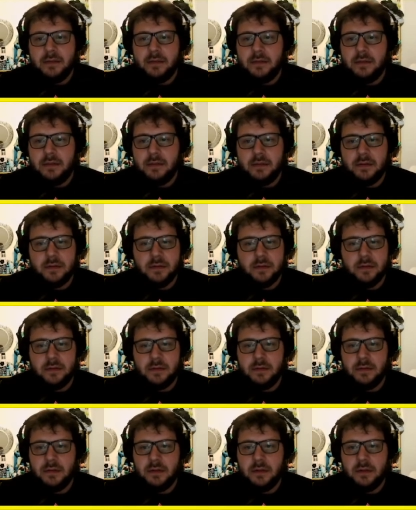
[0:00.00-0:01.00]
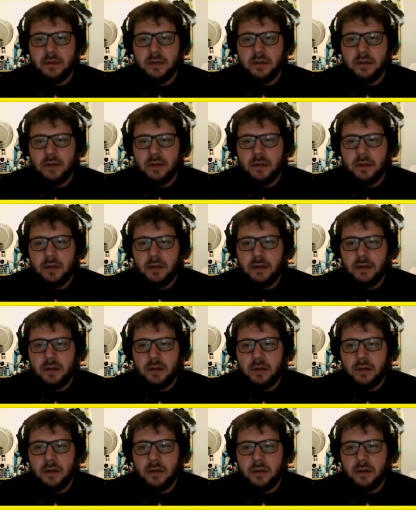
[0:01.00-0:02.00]

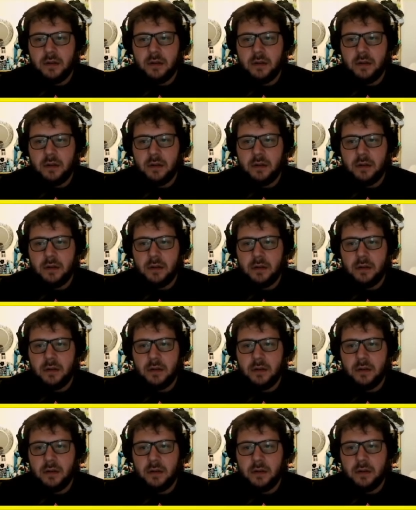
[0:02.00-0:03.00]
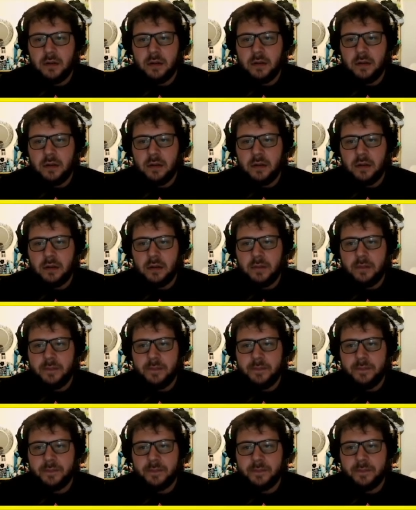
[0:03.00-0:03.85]
(no one is talking)